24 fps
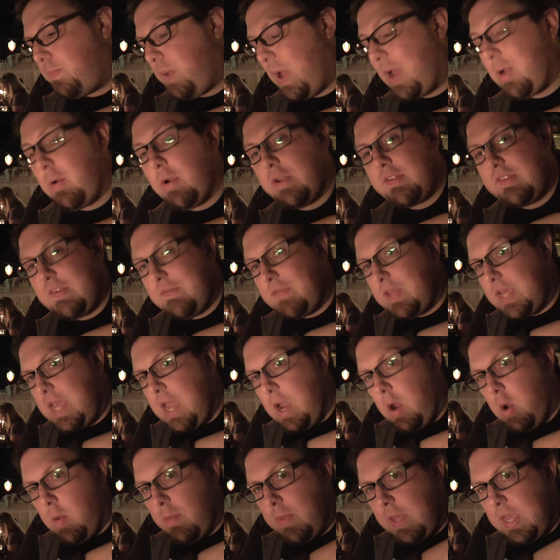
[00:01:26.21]
Pirates of the
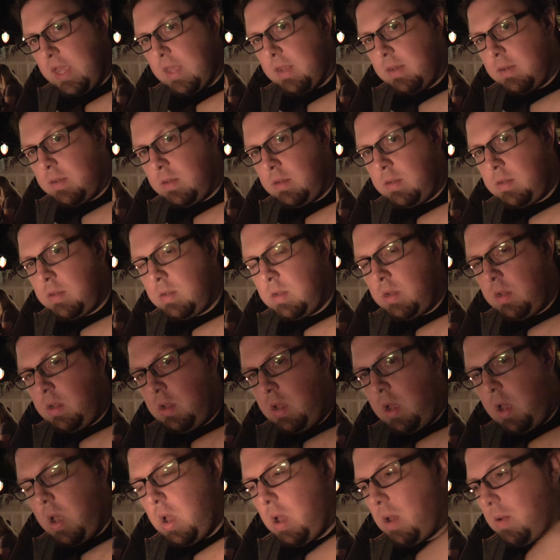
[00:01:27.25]
Caribbean.
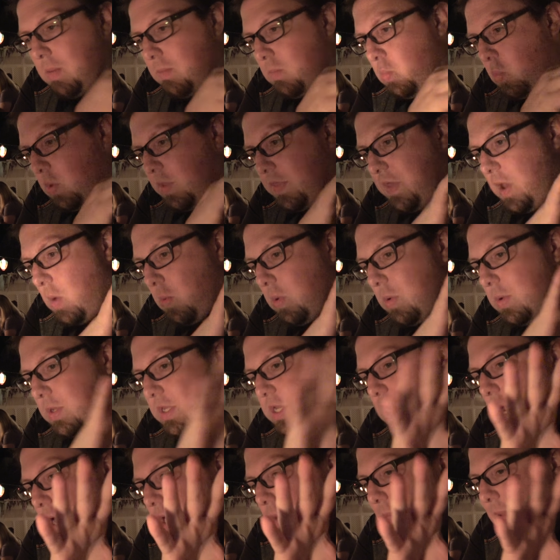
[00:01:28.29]
We thought we would
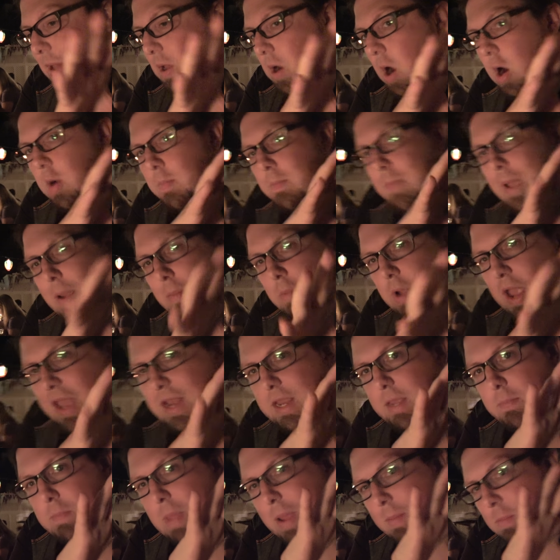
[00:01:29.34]
talk about our
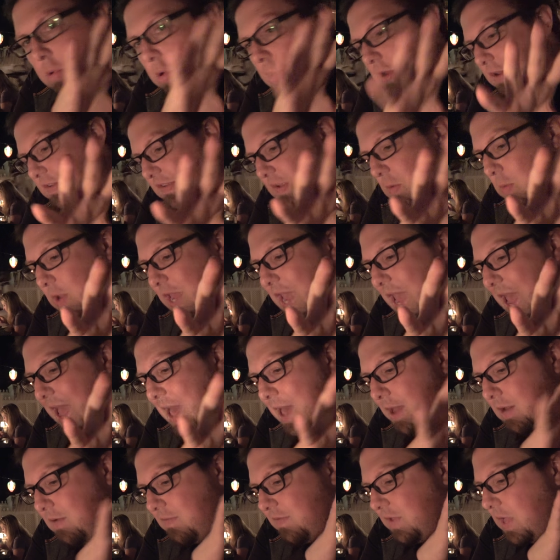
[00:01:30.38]
any memories that we
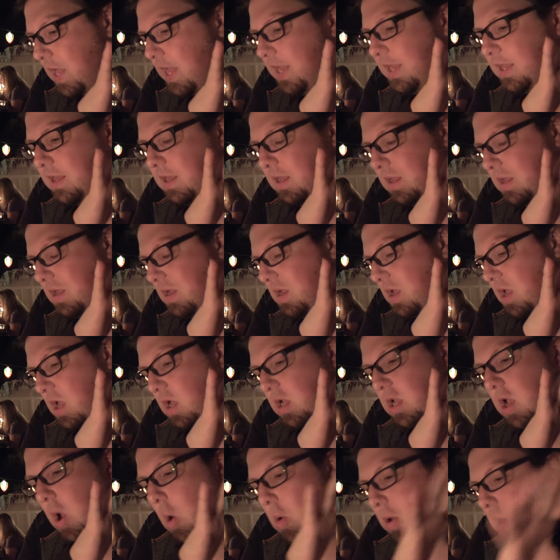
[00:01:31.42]
had of like
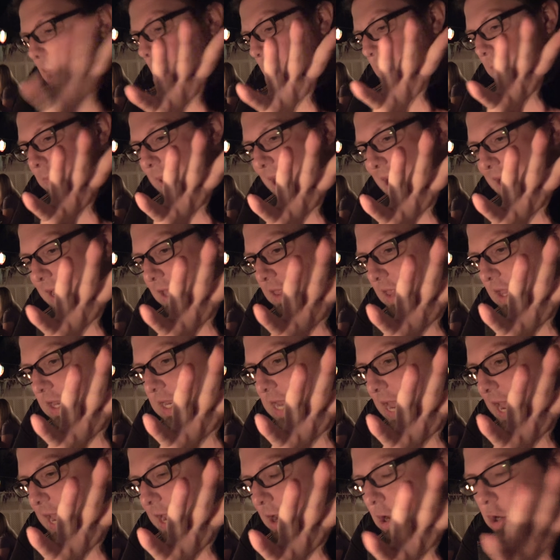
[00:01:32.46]
going on it back in the
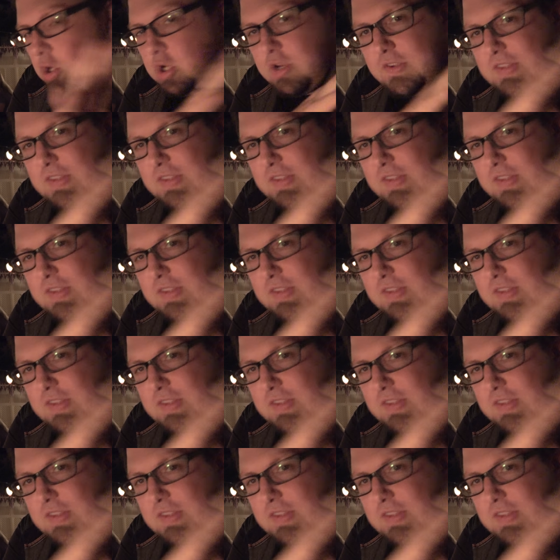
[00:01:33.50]
day, or